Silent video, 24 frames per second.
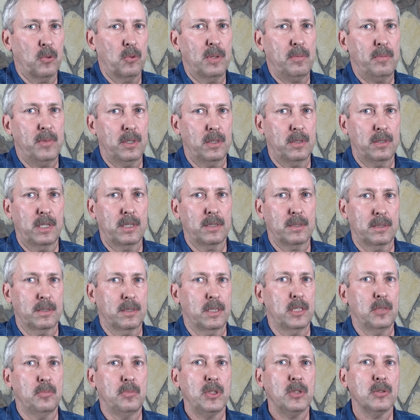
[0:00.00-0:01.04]
women and
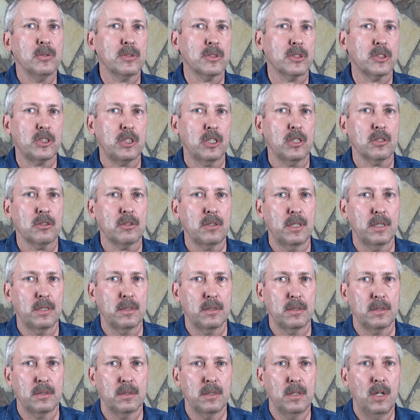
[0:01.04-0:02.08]
the abused
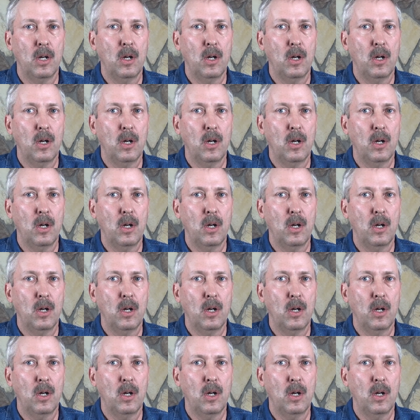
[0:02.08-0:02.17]
children?